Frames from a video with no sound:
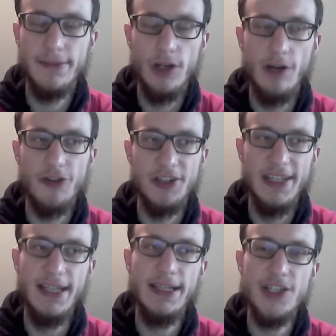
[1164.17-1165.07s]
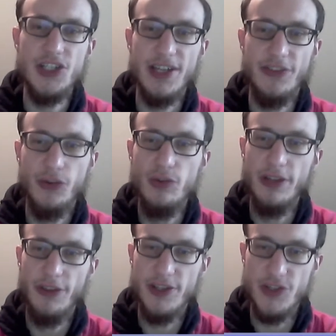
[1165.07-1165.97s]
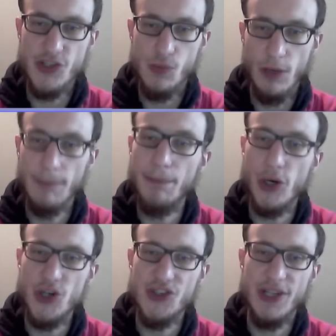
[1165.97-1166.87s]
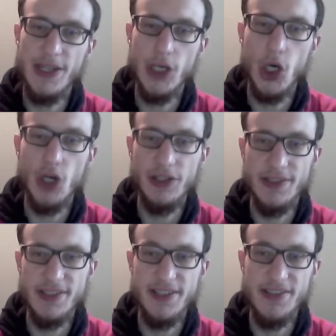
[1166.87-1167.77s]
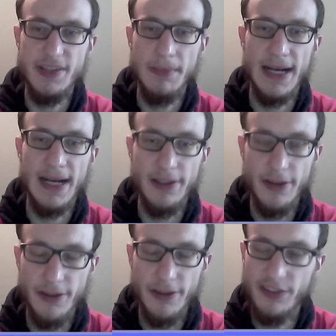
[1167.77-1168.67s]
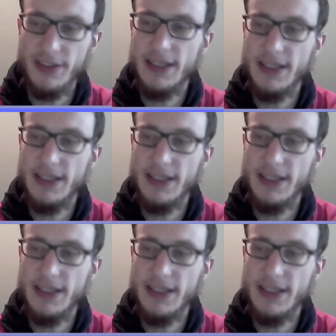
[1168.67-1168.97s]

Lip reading: offered in English as soon as there's one person in the audience that is demanding this.